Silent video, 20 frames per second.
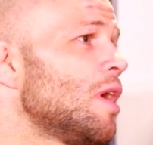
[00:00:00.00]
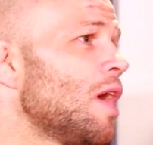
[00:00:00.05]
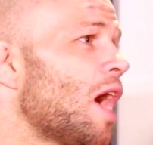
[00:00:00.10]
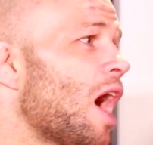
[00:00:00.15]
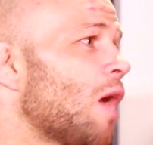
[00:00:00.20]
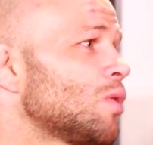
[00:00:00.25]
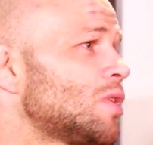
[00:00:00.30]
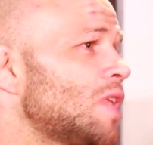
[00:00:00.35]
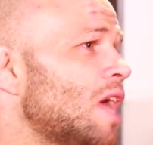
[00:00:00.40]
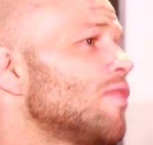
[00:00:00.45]

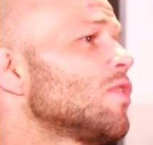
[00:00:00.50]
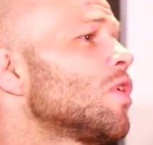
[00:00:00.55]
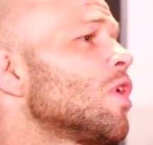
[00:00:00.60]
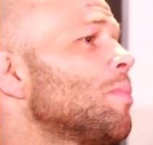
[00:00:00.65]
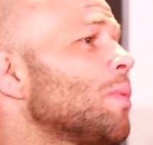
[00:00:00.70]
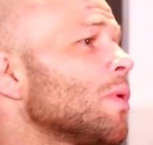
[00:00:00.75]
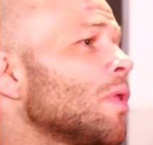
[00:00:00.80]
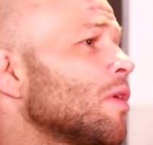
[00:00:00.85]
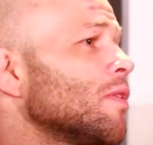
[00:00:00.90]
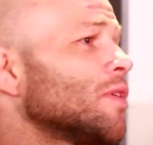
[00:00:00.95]
I was never going
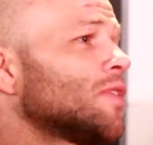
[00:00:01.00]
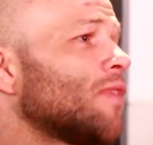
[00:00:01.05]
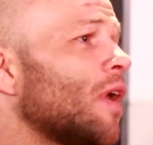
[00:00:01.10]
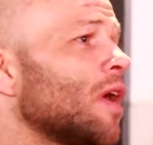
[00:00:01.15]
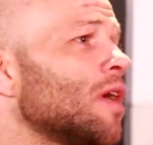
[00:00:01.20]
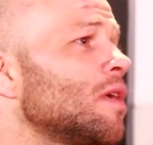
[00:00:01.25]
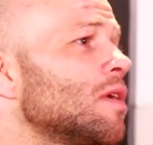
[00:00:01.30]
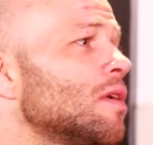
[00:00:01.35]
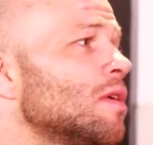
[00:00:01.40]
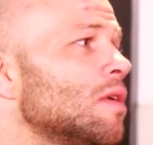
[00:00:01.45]
to pull out this
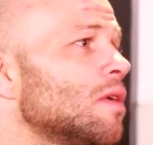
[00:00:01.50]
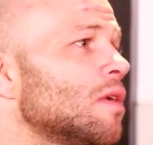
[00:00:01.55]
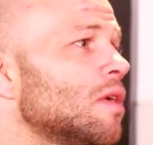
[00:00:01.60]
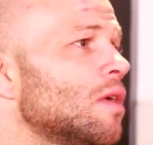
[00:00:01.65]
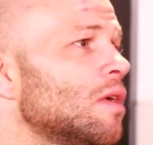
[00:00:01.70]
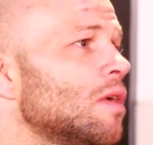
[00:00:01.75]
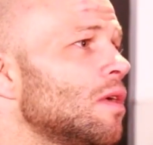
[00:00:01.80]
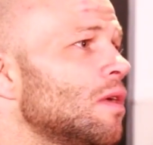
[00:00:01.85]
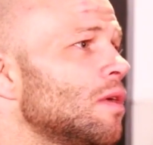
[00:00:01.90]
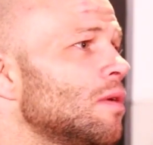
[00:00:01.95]
fight.
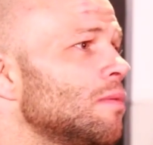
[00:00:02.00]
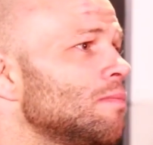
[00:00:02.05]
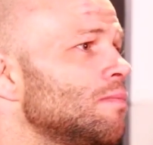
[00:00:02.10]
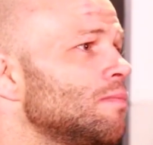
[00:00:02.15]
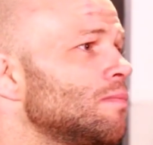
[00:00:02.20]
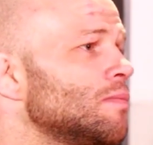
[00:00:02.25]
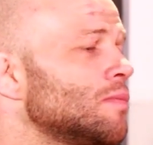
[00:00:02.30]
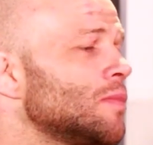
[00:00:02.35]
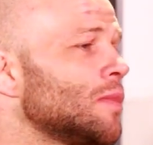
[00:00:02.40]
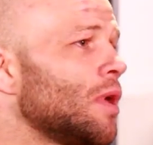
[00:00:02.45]

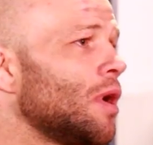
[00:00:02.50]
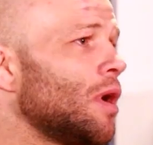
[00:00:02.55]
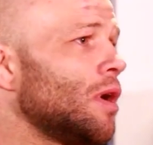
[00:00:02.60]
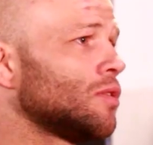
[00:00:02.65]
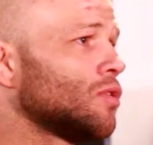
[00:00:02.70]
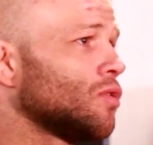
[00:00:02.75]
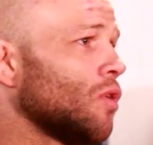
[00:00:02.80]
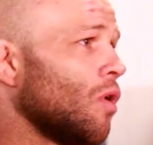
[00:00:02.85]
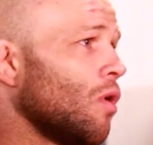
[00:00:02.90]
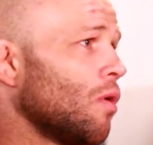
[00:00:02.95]

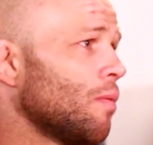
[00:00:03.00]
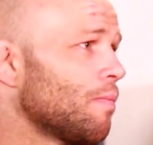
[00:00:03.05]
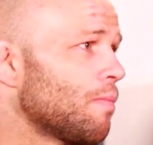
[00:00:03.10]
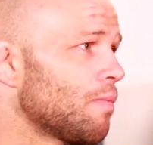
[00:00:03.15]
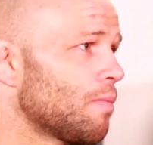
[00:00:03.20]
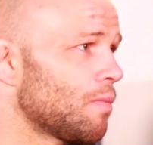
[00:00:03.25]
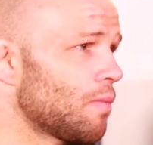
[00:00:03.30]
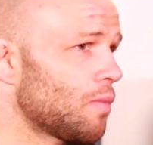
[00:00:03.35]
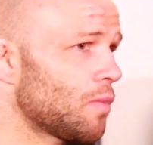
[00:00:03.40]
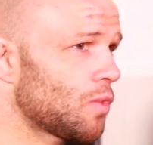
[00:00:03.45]
So
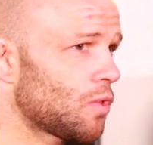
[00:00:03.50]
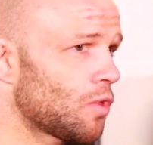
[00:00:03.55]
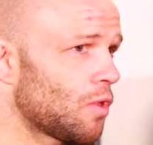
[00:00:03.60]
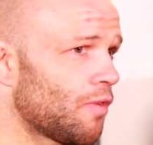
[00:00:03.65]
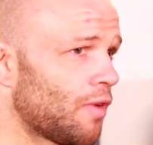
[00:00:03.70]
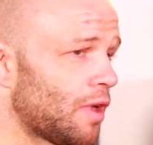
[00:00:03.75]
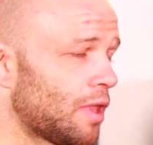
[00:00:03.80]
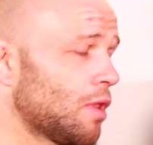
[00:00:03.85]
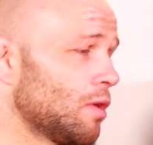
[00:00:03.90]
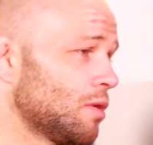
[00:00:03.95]
the
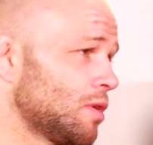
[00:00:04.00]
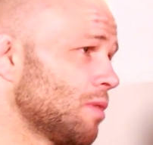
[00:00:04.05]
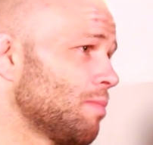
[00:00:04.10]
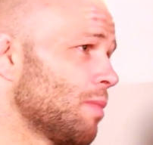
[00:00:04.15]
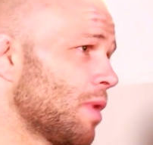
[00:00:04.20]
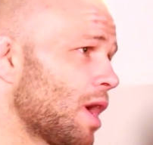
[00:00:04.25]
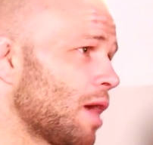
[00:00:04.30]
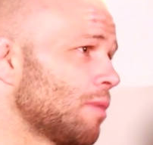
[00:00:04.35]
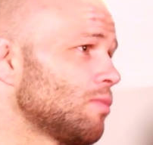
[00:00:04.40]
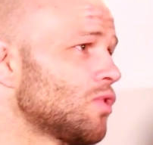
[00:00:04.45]
thing that did
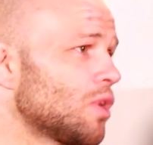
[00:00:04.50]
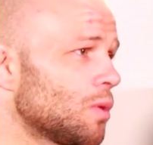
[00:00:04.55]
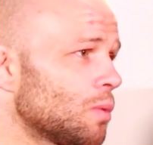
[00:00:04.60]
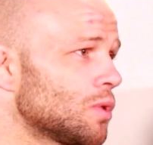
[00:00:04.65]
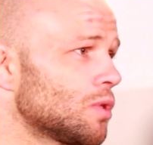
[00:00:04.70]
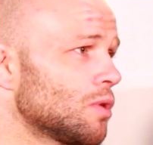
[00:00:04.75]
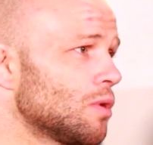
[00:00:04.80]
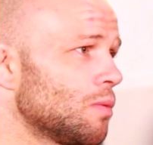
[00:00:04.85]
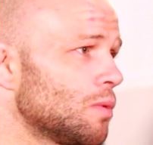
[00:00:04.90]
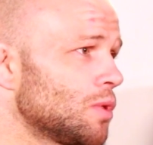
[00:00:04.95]
my hamstring
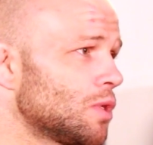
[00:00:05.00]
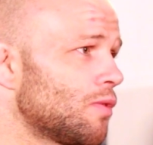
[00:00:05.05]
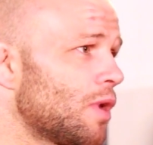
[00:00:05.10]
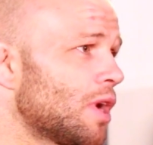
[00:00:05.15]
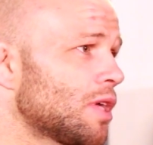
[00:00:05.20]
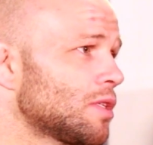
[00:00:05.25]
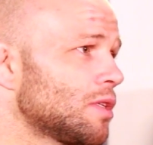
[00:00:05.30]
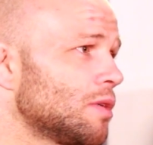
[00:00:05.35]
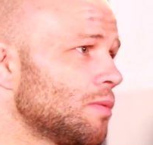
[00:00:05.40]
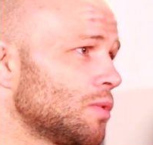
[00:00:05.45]
was a
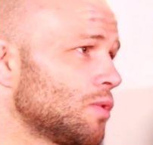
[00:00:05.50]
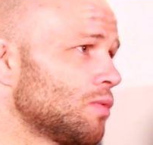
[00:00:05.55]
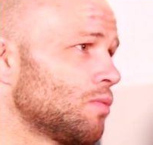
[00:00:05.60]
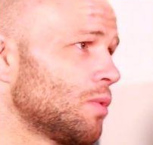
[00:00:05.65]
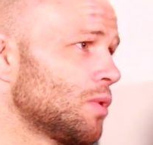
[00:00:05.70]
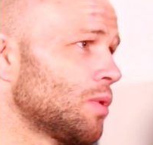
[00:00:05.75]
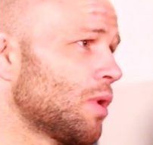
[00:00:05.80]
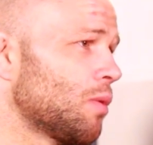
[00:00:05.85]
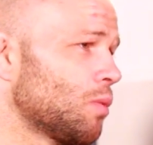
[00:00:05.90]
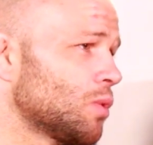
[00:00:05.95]
wrestling.
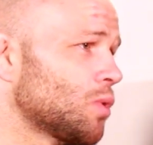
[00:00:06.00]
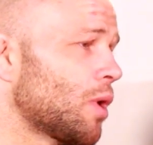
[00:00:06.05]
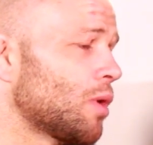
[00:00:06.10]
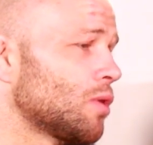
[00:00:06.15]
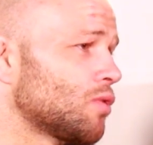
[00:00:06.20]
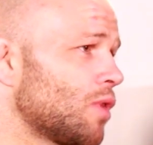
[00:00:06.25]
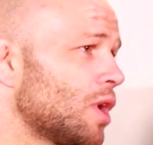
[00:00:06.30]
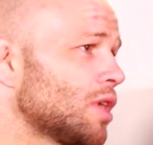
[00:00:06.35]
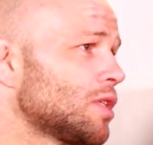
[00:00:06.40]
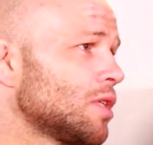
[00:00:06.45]
Was when I
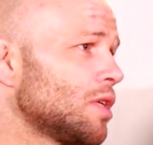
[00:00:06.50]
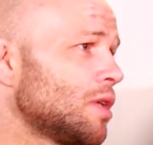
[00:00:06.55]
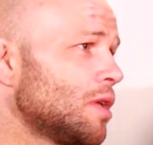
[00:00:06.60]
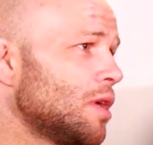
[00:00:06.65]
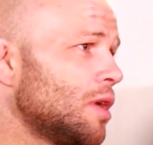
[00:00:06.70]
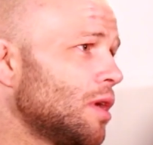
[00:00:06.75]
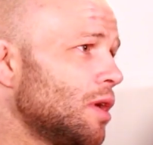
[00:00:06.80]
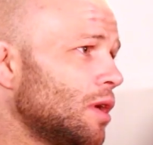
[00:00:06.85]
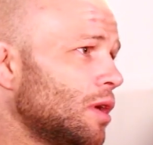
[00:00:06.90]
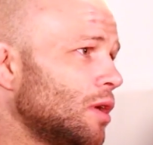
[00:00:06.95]
was wrestling.
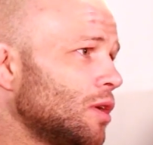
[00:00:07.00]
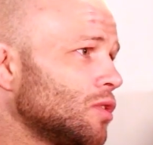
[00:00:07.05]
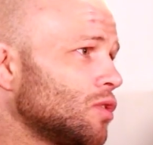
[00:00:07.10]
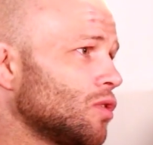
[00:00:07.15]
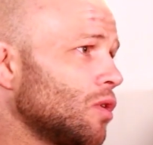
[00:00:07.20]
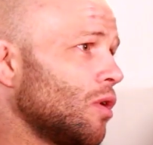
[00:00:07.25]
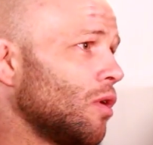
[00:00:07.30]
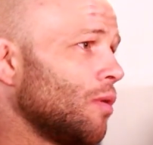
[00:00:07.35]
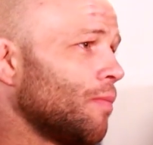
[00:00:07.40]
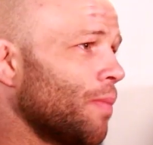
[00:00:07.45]

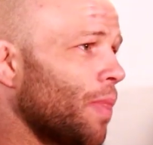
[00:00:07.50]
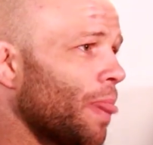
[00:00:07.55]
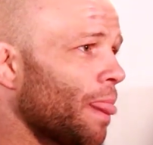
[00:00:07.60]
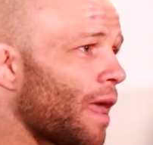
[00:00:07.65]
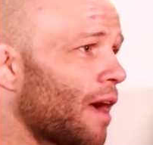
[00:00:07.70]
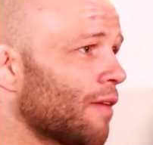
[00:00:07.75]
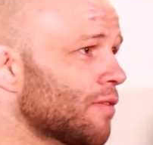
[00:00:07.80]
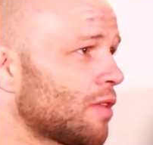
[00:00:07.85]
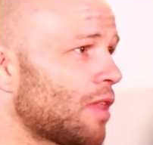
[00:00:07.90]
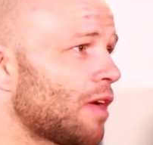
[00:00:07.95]
So
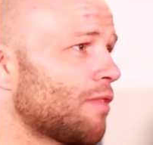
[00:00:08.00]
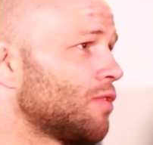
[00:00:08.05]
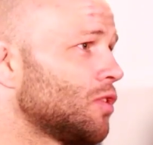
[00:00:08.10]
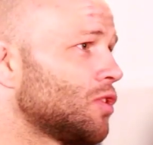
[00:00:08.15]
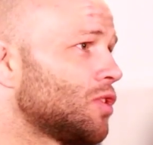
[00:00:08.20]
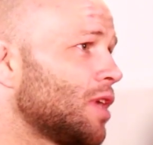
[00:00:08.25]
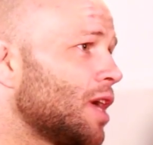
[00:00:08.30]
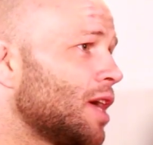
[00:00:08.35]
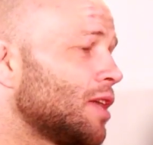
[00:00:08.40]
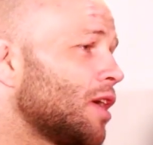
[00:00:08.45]
after that
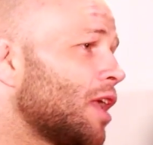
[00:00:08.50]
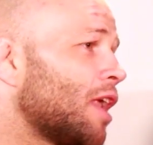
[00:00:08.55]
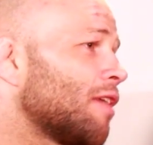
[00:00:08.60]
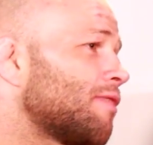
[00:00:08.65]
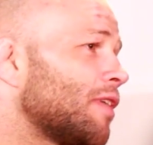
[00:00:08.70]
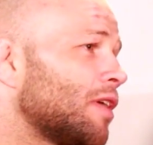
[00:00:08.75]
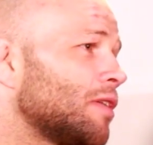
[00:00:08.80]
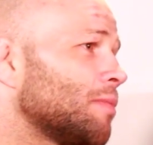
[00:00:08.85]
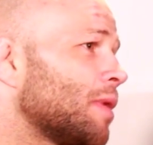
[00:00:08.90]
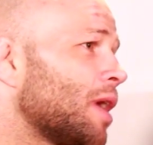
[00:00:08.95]
first takedown, I
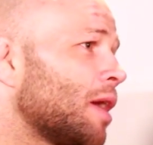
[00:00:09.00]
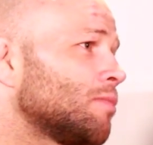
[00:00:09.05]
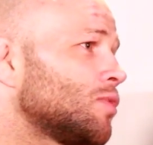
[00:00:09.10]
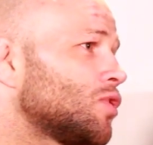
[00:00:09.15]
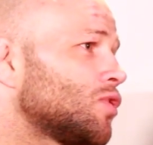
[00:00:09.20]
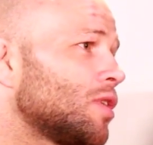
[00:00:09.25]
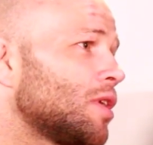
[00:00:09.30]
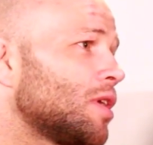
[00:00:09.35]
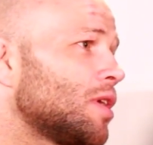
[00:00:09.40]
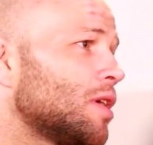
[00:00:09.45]
felt my
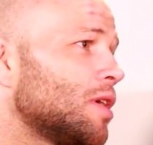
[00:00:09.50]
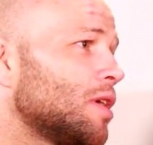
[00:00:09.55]
hamstring.